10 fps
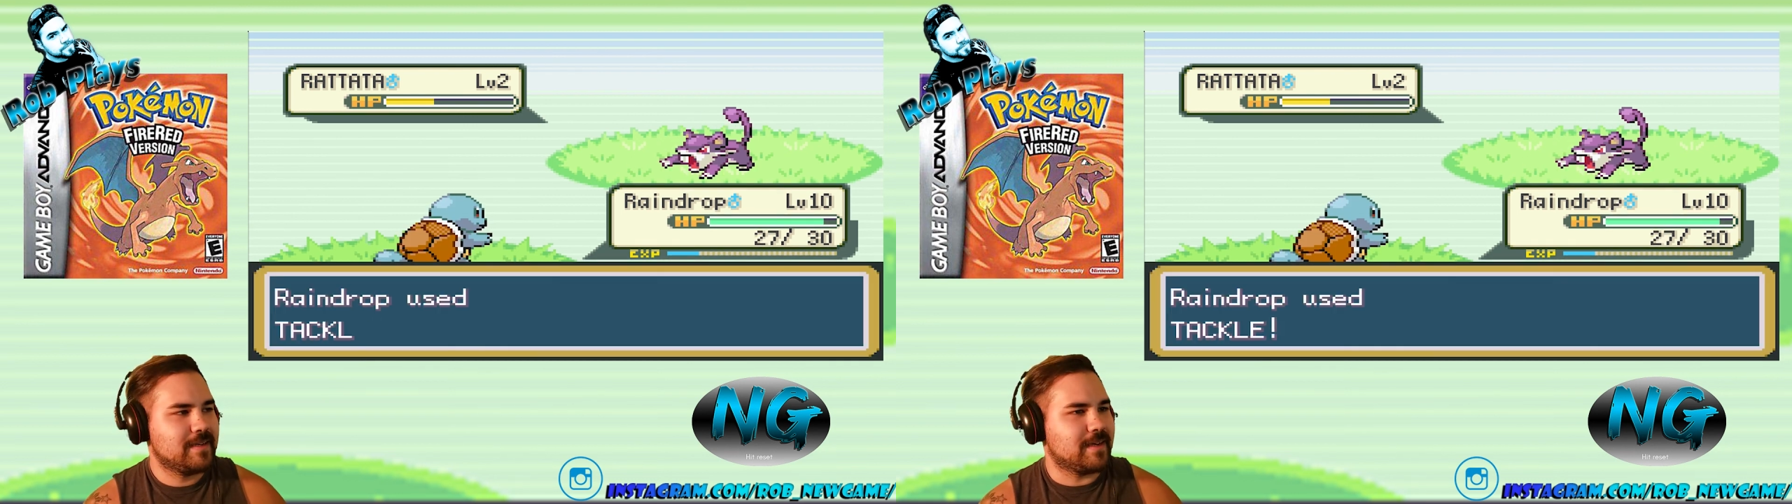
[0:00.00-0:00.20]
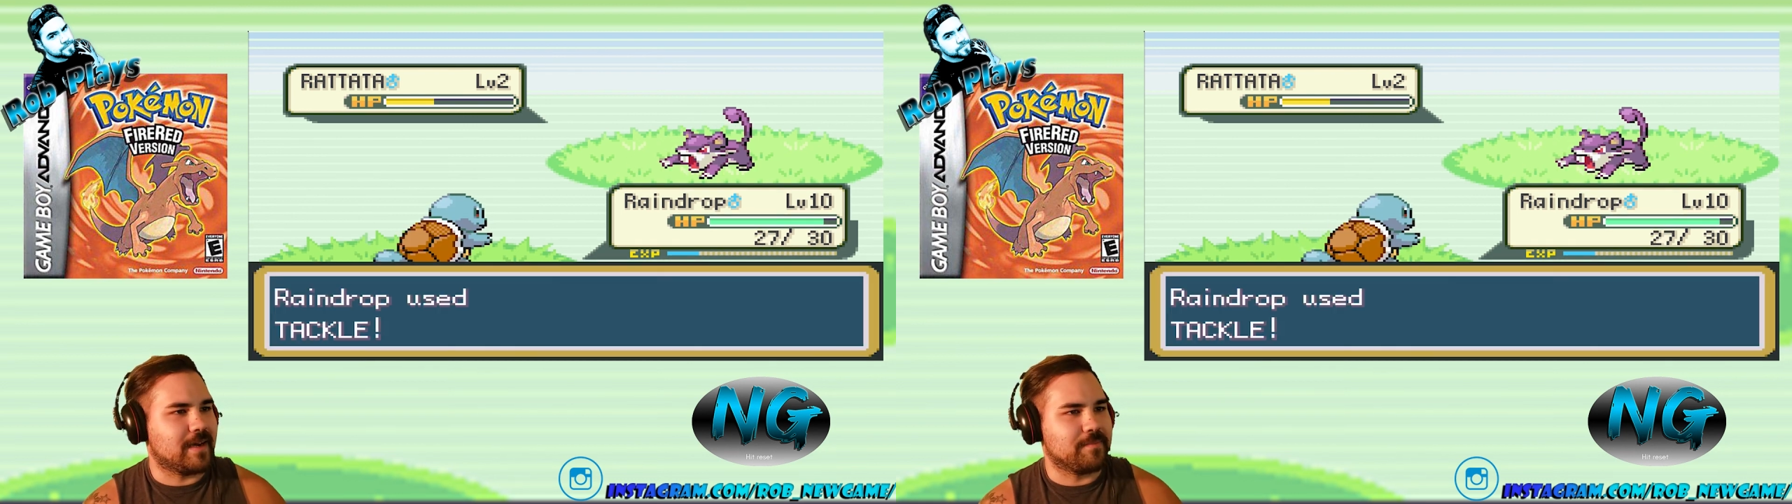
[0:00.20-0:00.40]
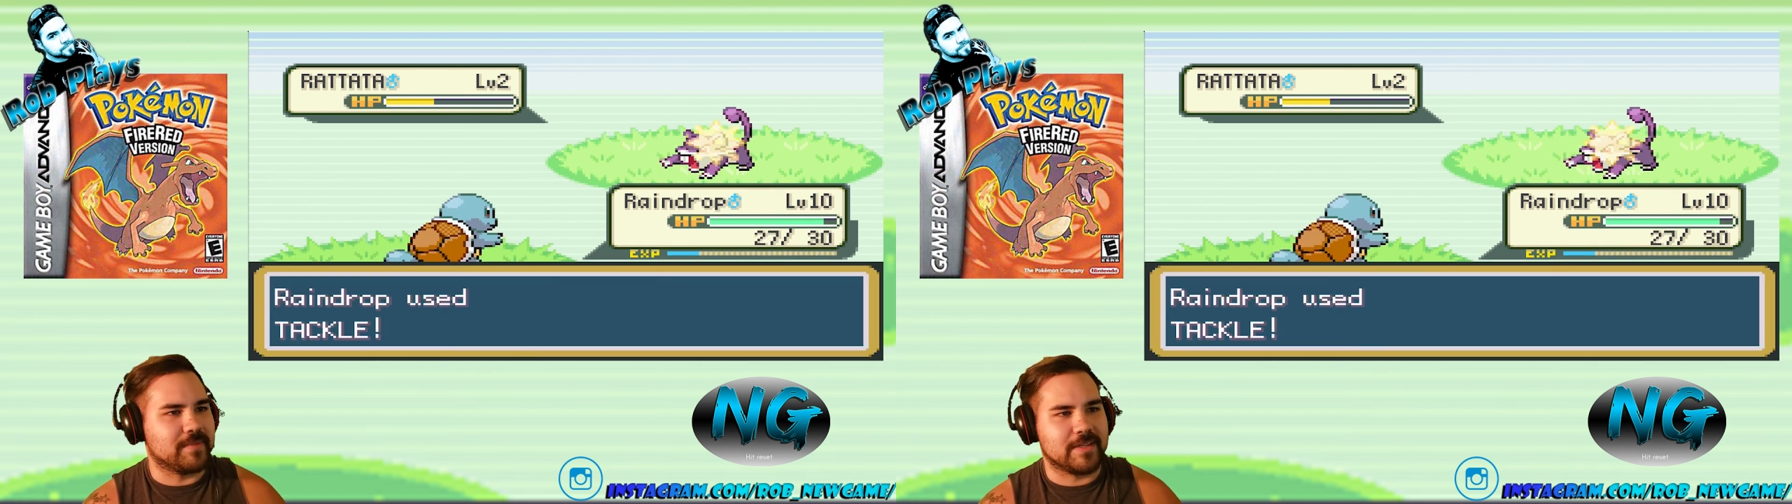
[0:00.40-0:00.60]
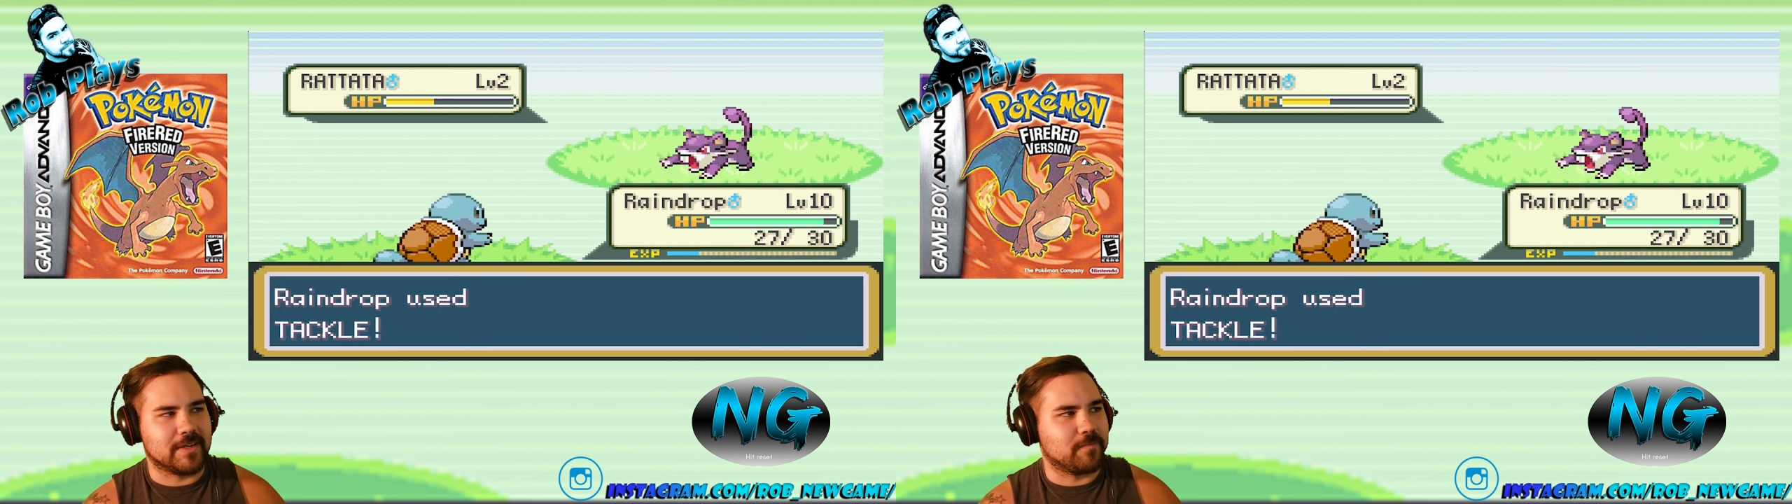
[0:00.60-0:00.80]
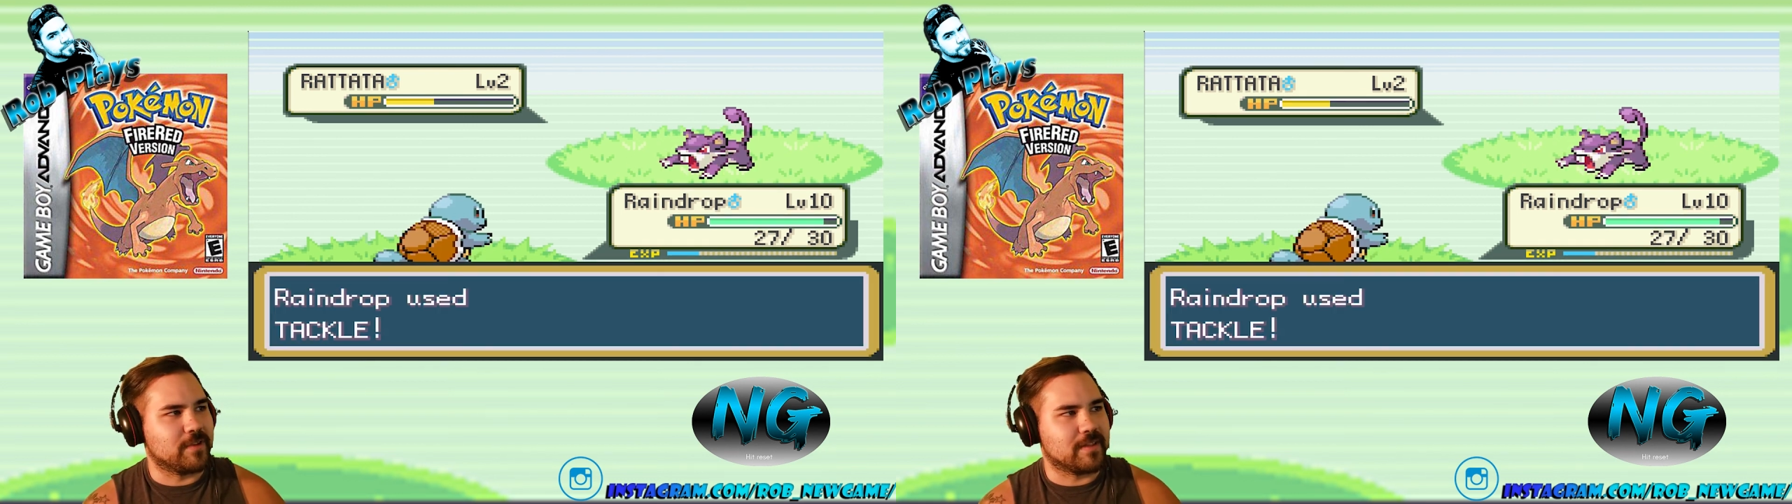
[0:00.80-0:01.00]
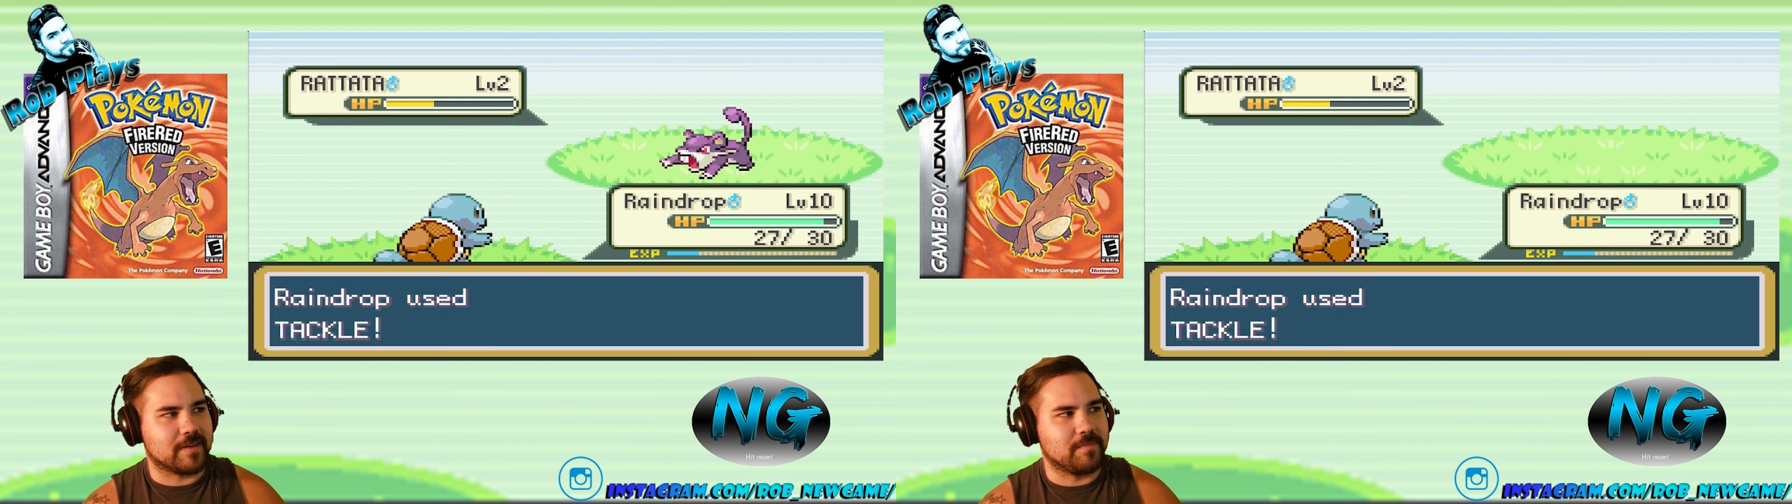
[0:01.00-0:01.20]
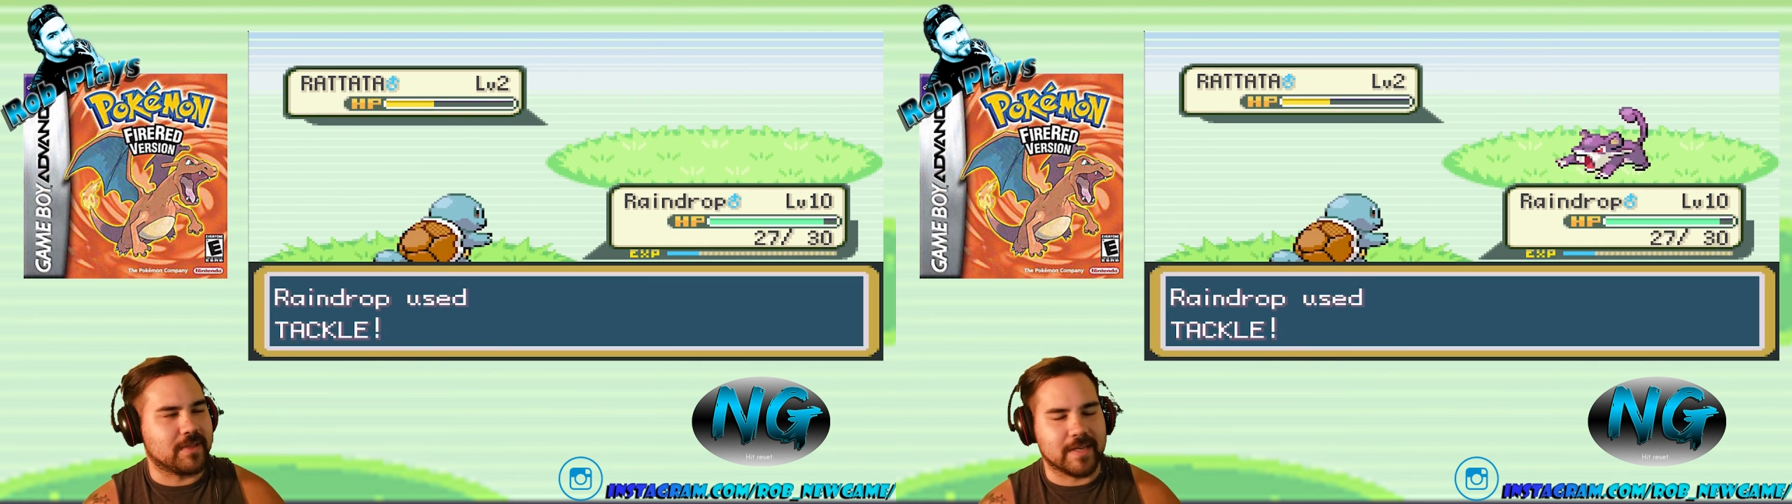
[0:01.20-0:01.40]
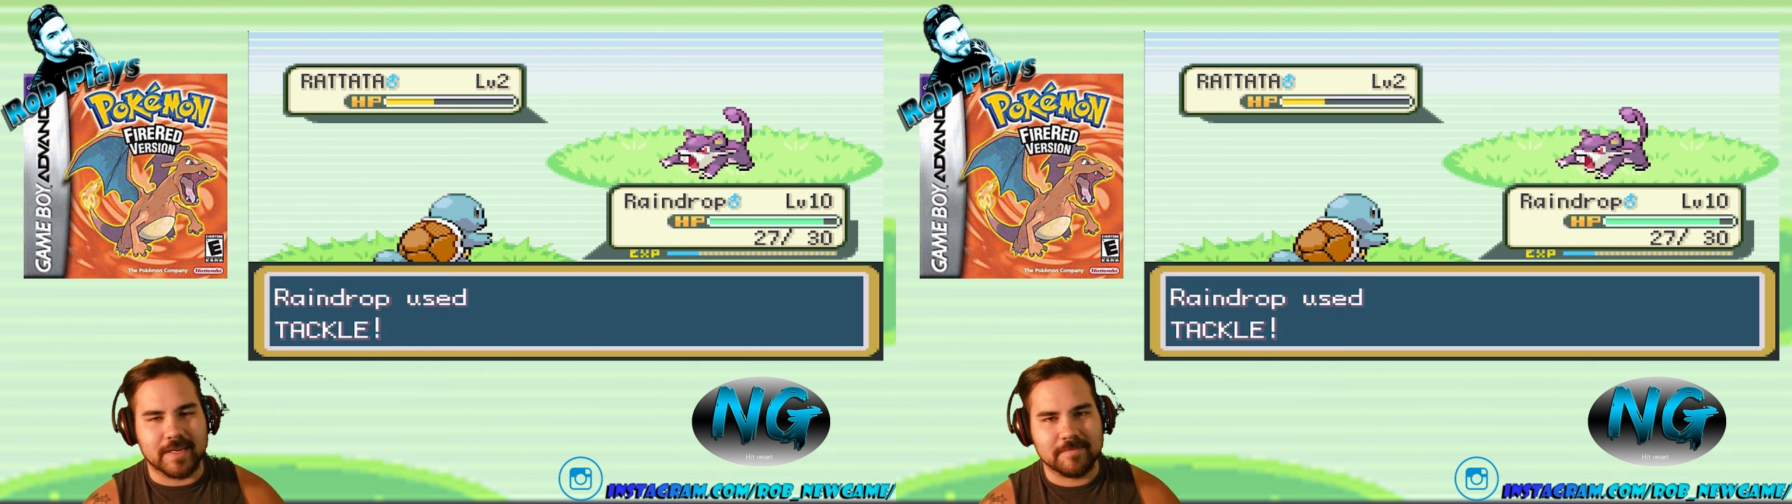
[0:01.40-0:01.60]
And I'm done with the
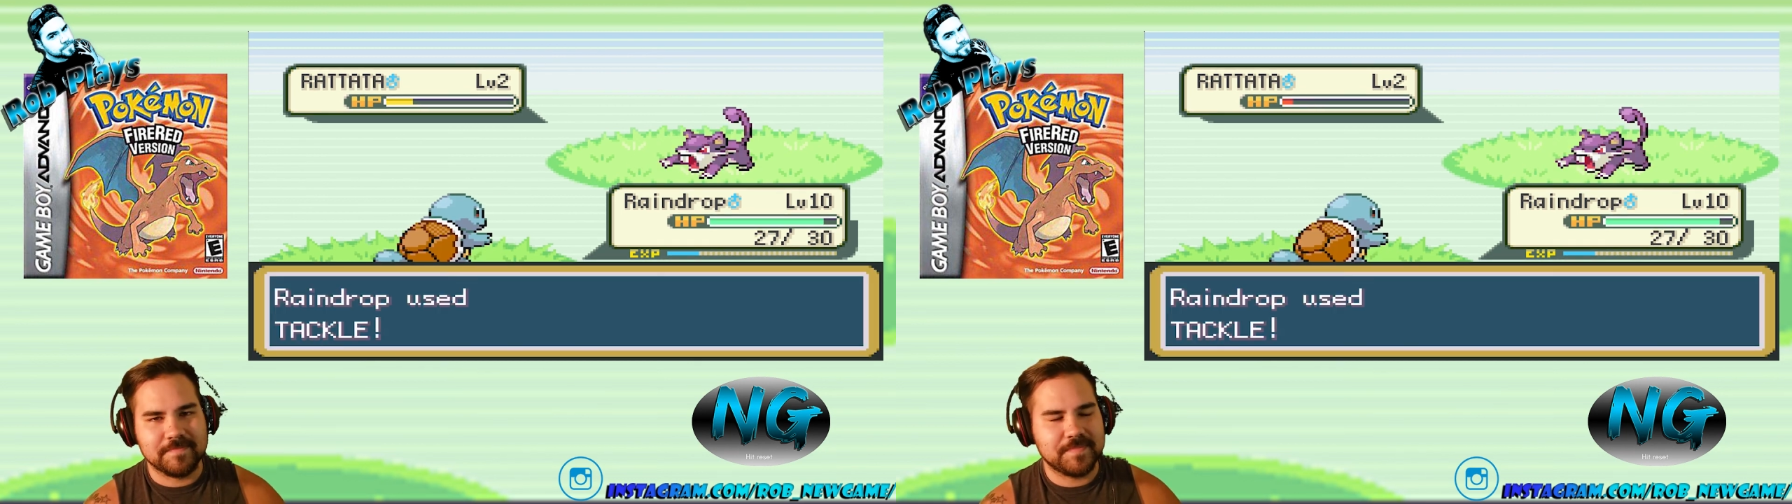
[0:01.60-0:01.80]
complaining.